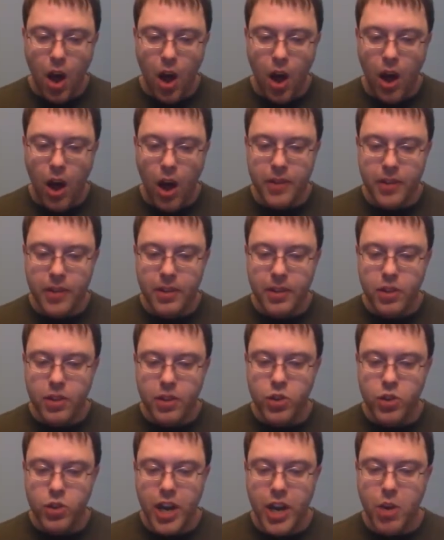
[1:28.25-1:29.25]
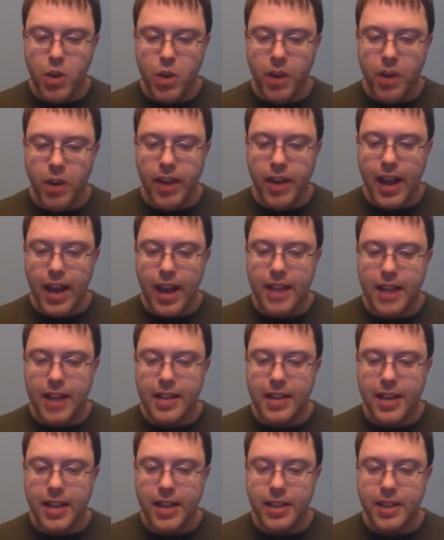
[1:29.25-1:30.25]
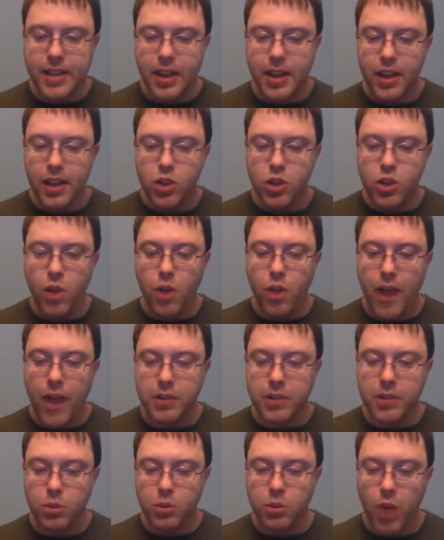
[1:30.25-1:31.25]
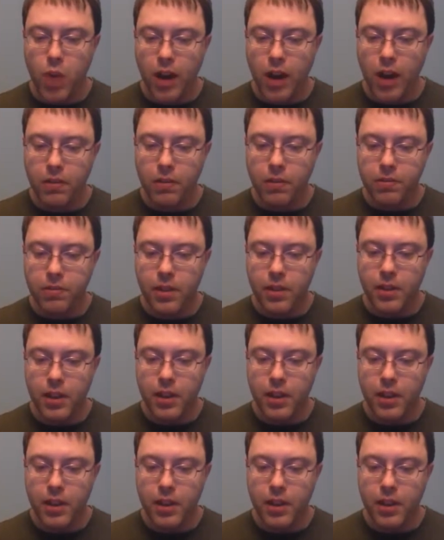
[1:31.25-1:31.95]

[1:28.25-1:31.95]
On January 18, 2012,